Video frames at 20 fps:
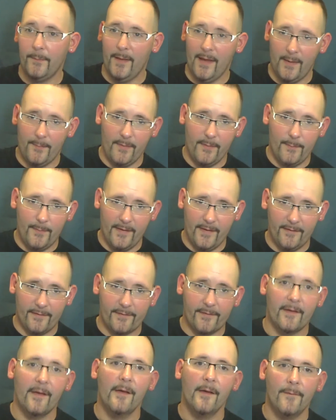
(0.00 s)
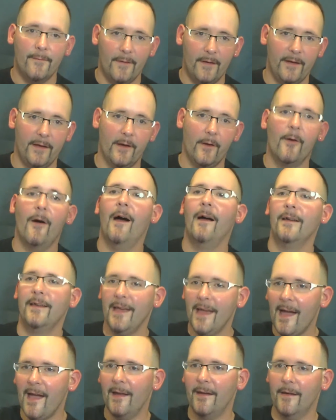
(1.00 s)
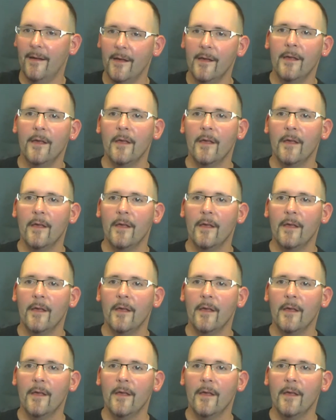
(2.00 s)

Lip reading: Baby Beast video again.